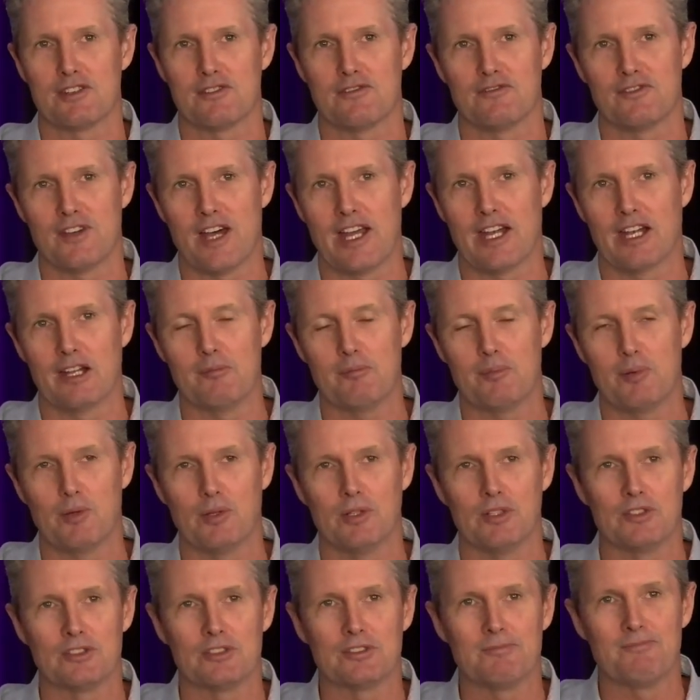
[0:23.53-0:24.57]
of vital
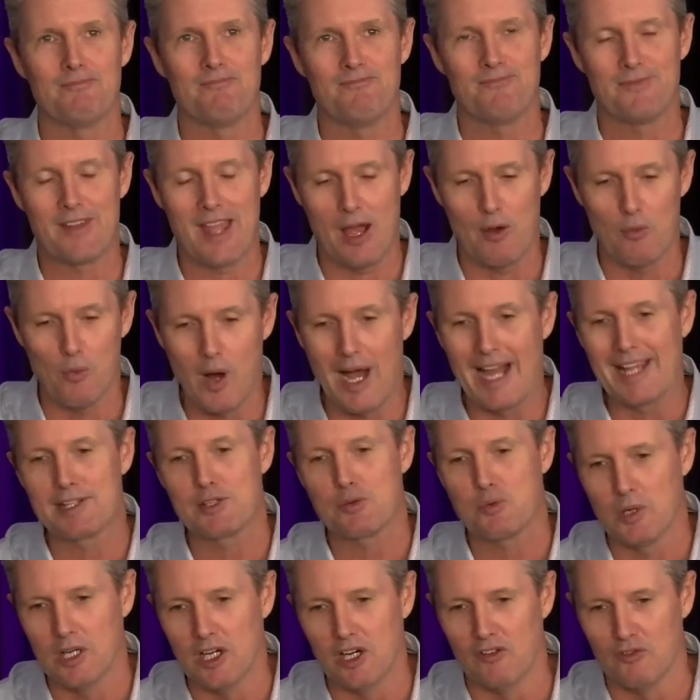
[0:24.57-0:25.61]
importance. Now, why
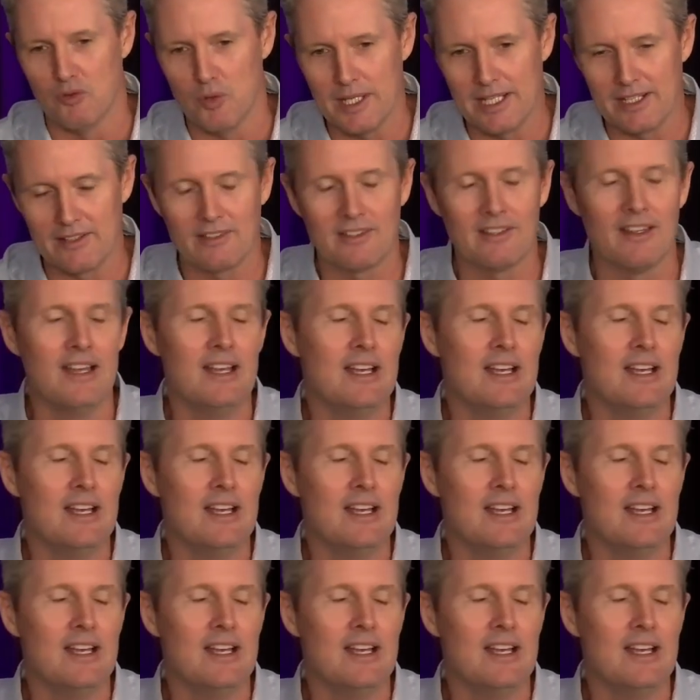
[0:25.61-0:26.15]
12 weeks?